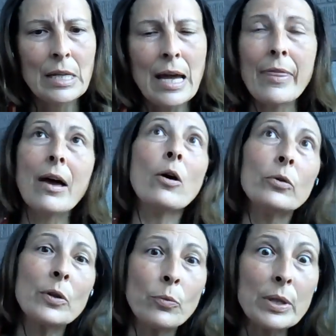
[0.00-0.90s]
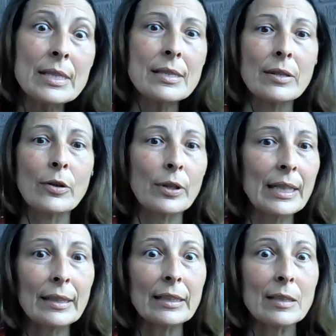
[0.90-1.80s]
And the only reason they're
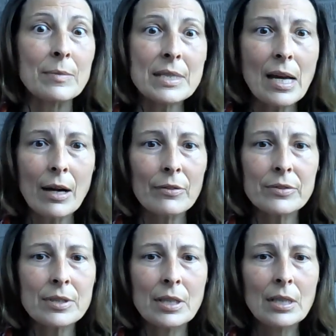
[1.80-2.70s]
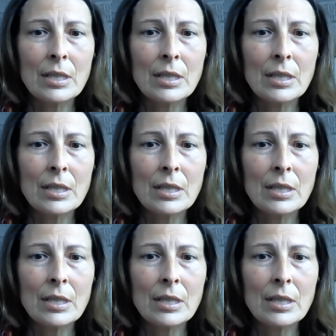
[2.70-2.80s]
killing themselves